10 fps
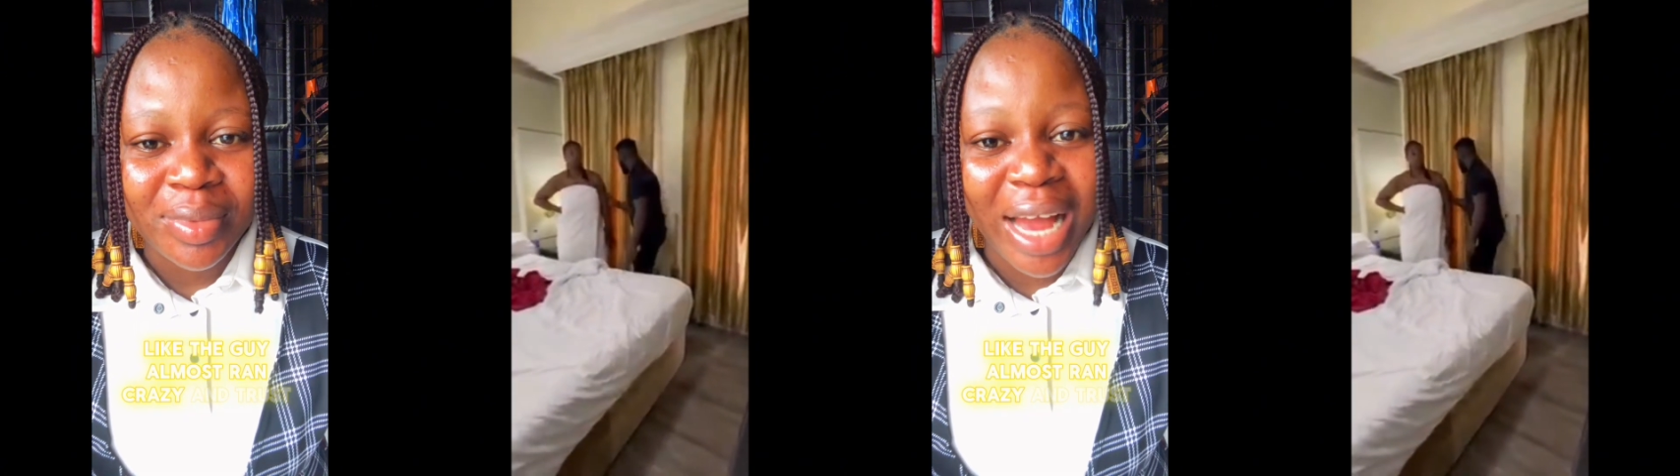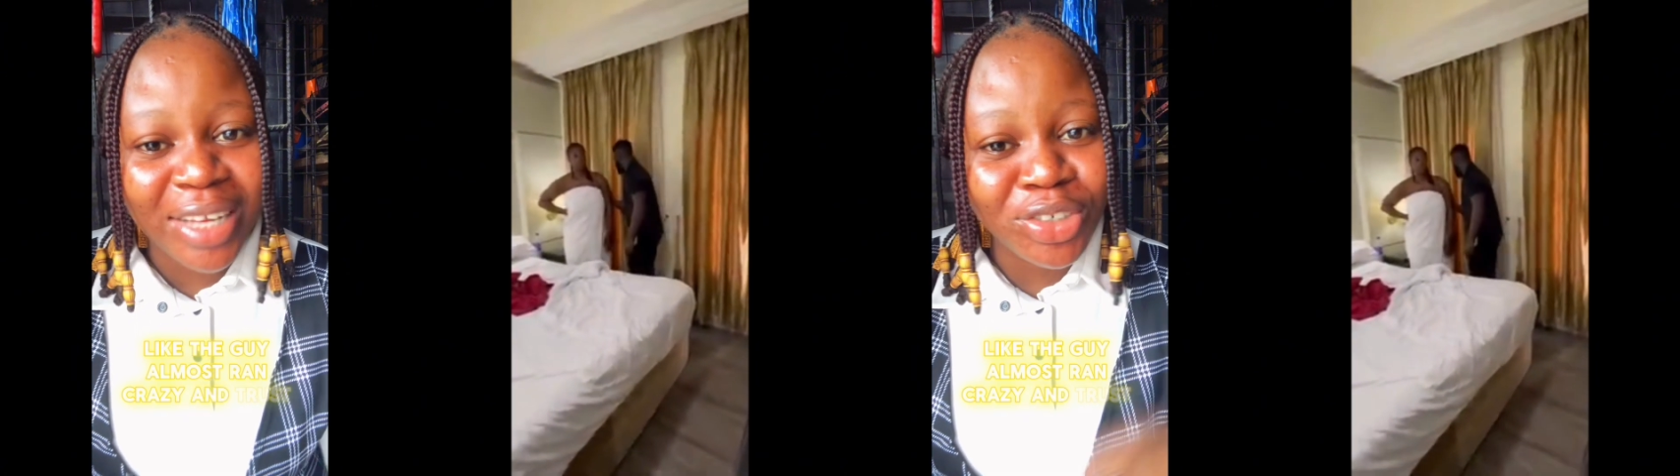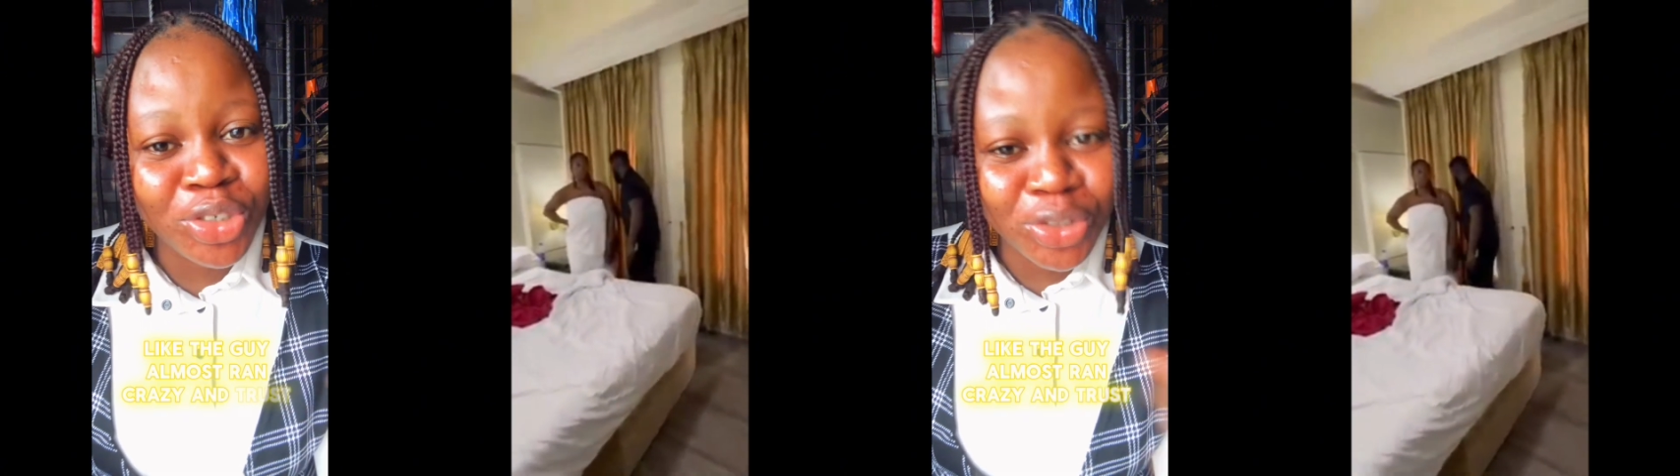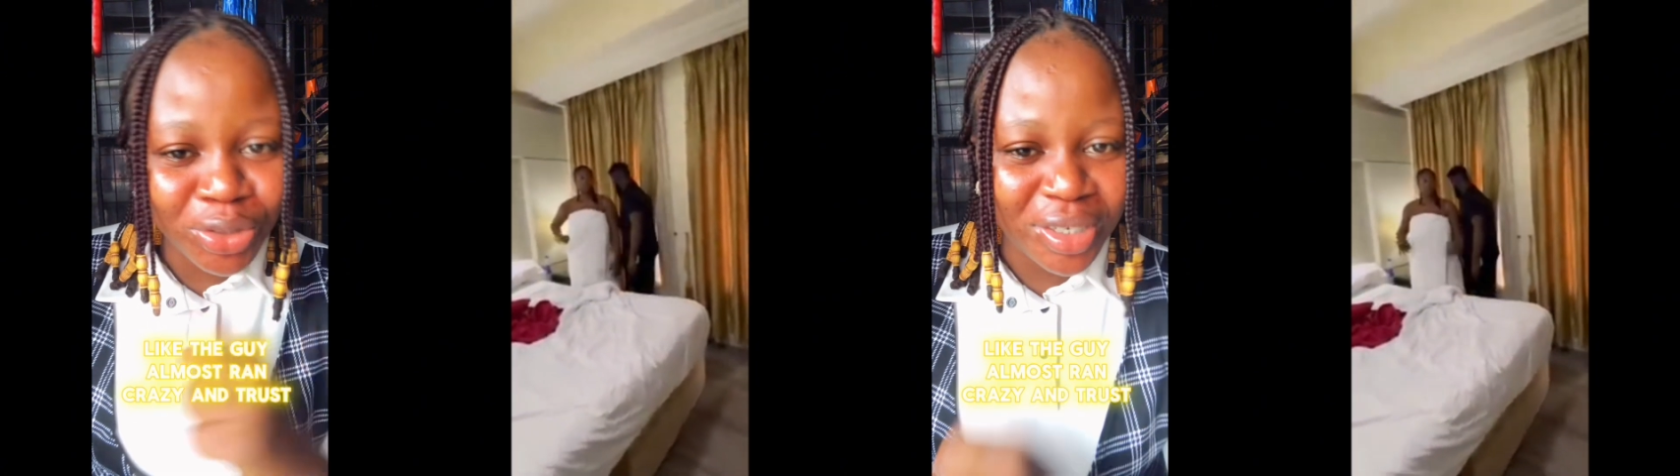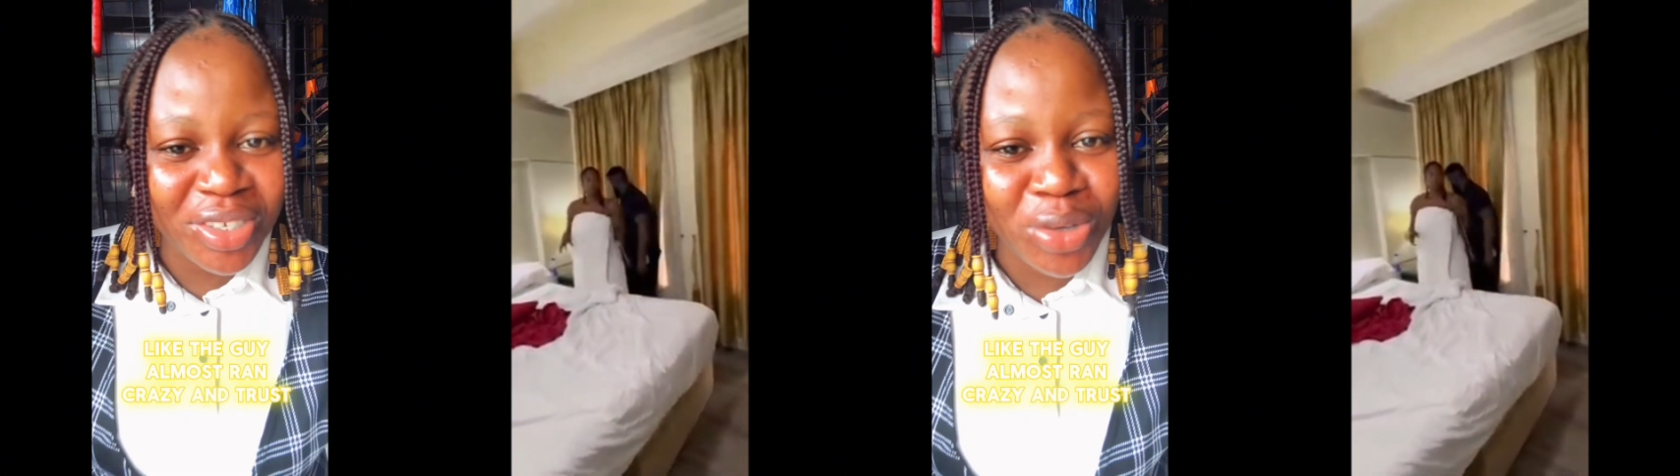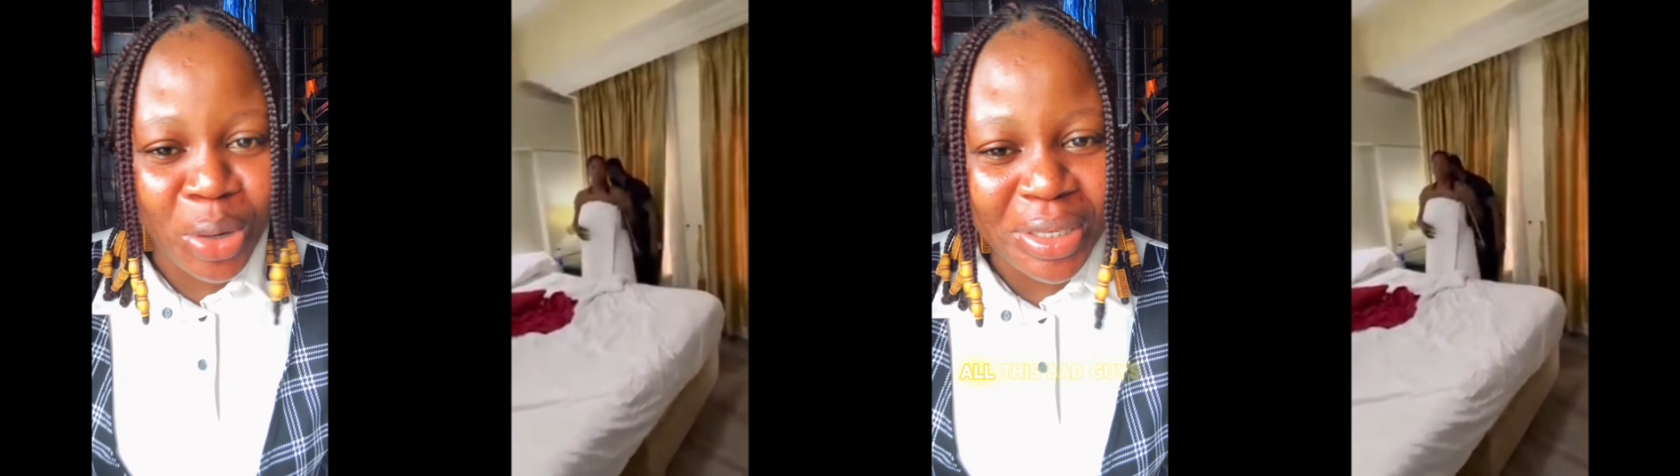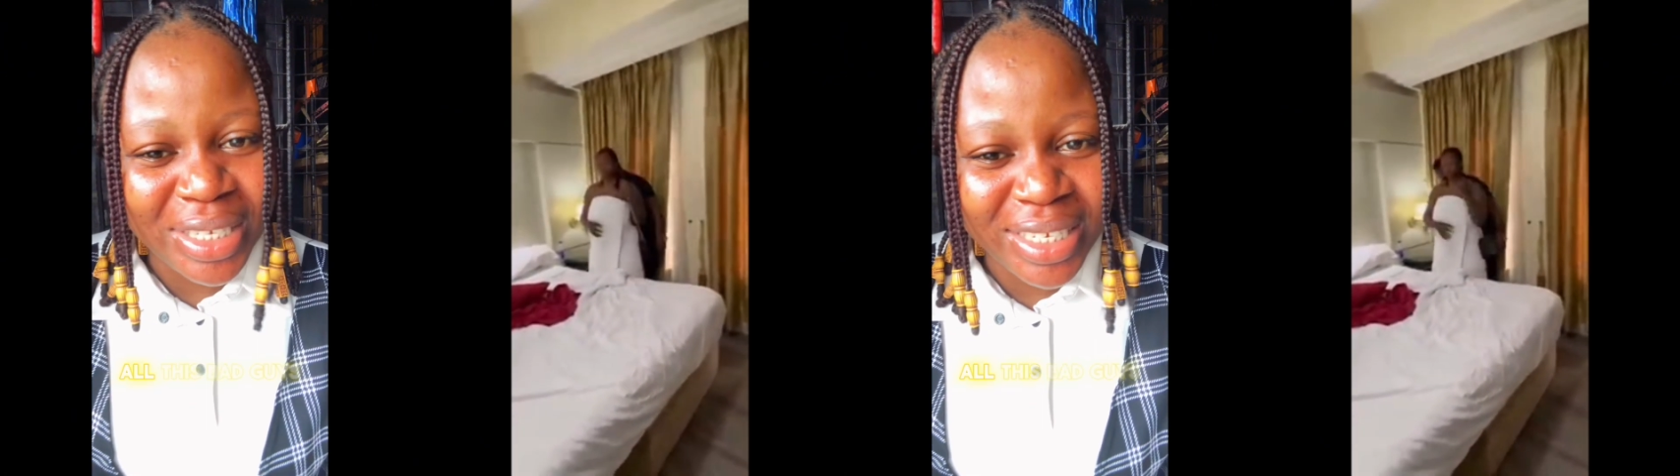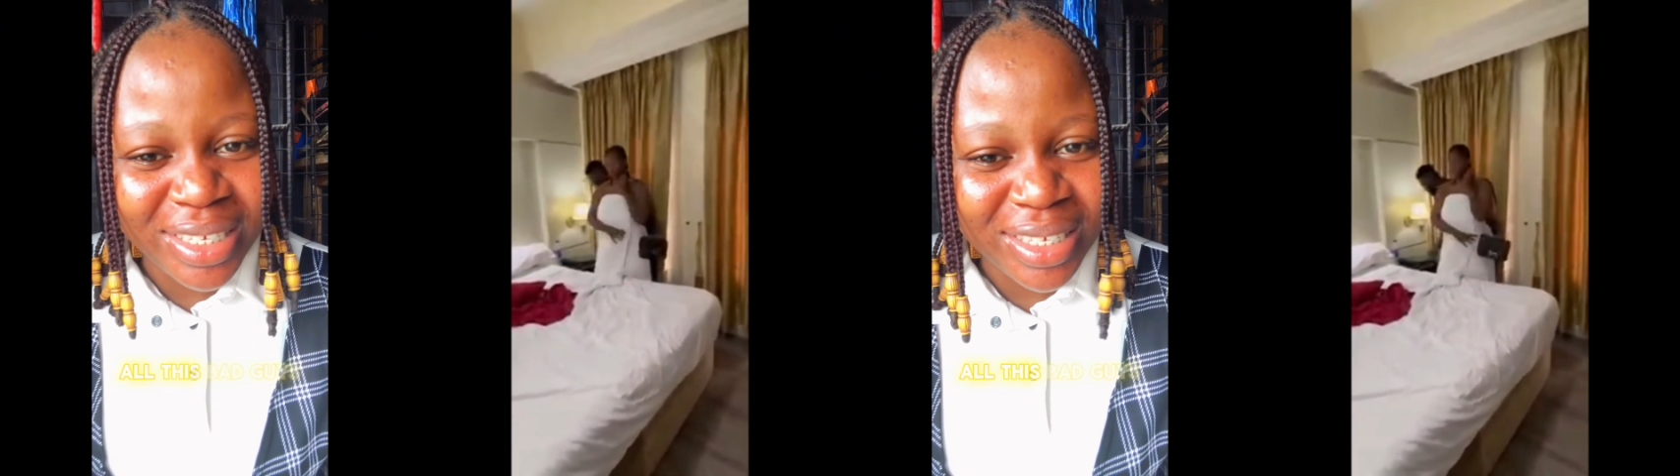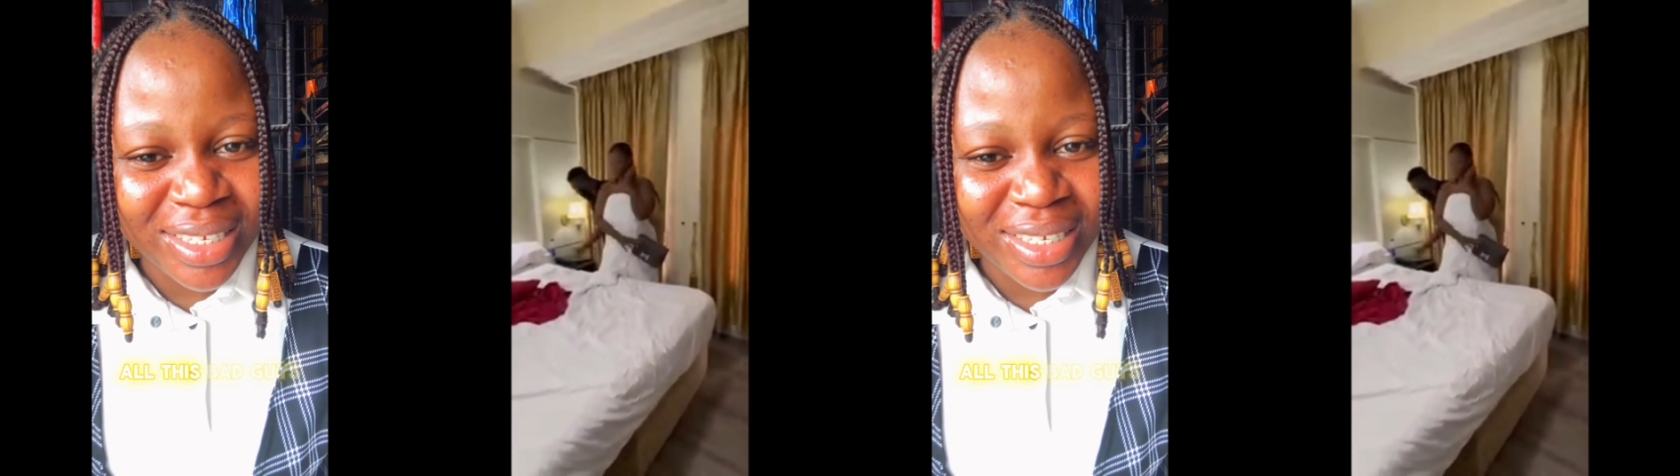And trust all these